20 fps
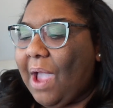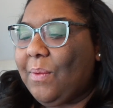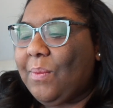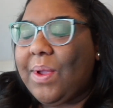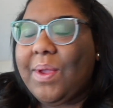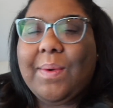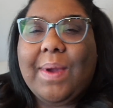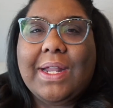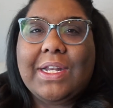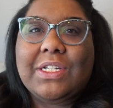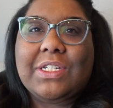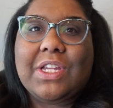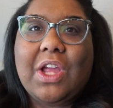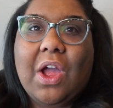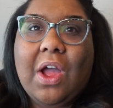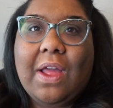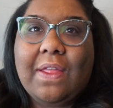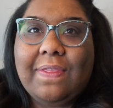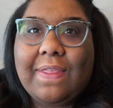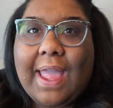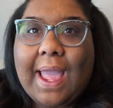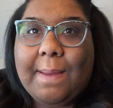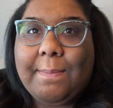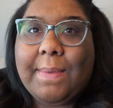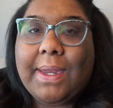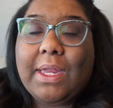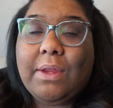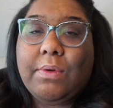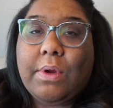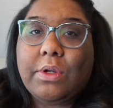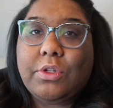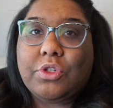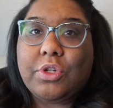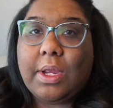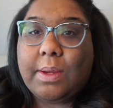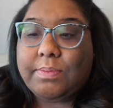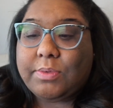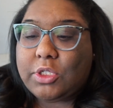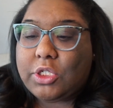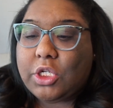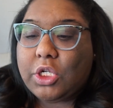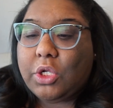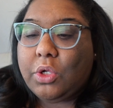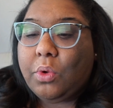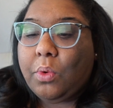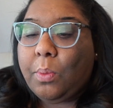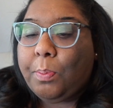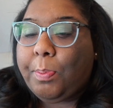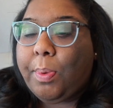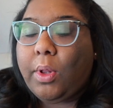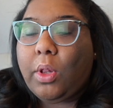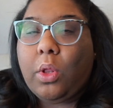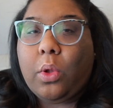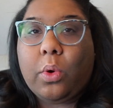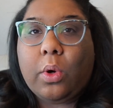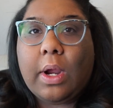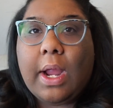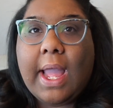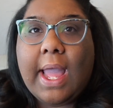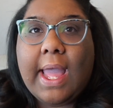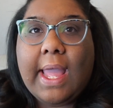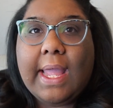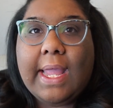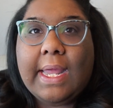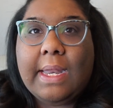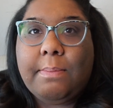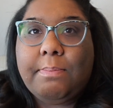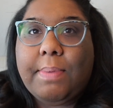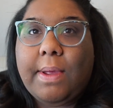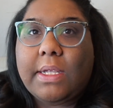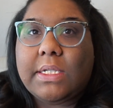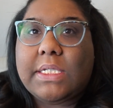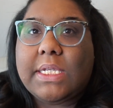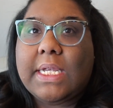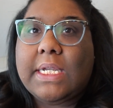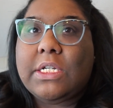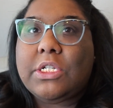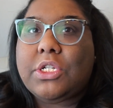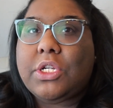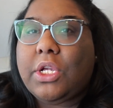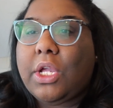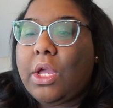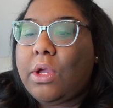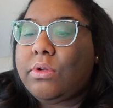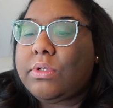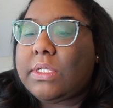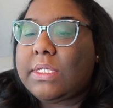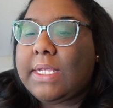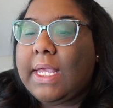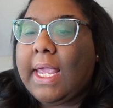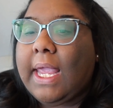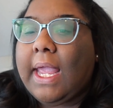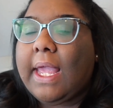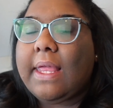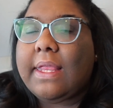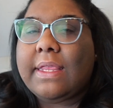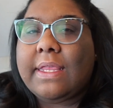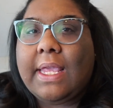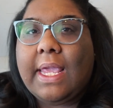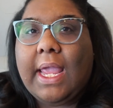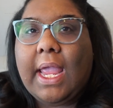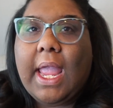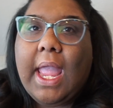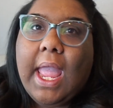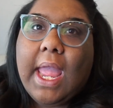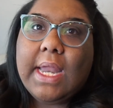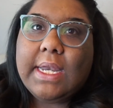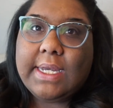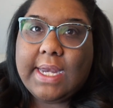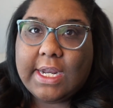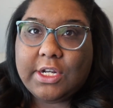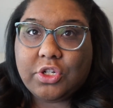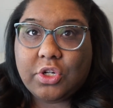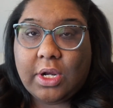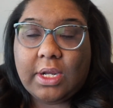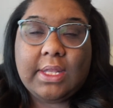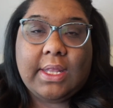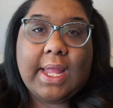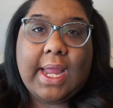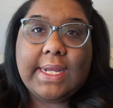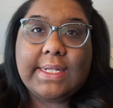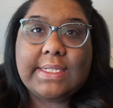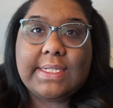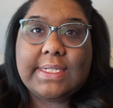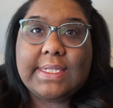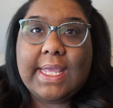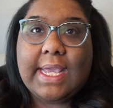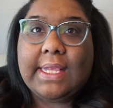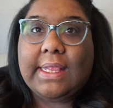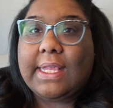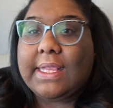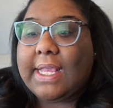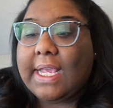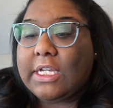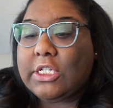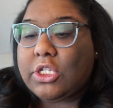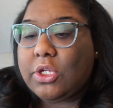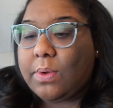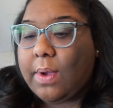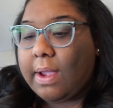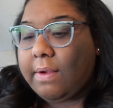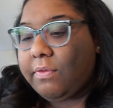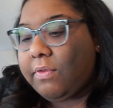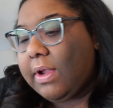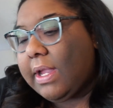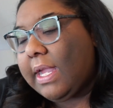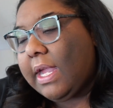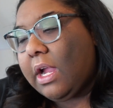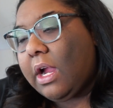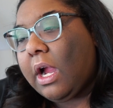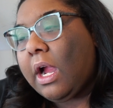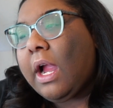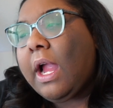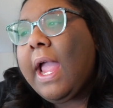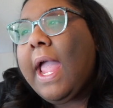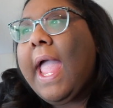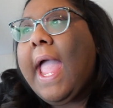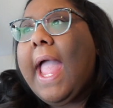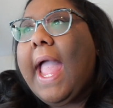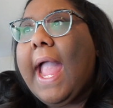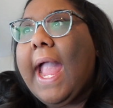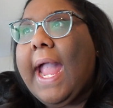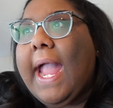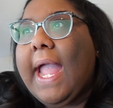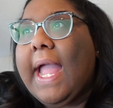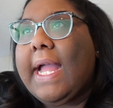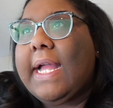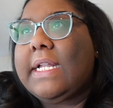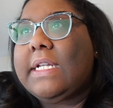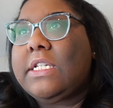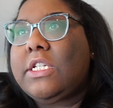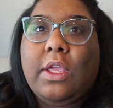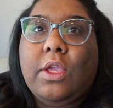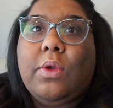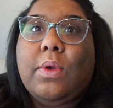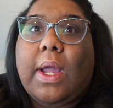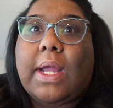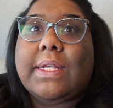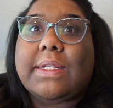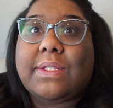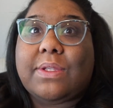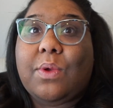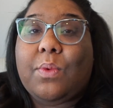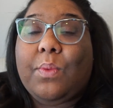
we went on that mini road trip to Ballora in Belton to go see the Nature and Lights thing that they do every year, and you guys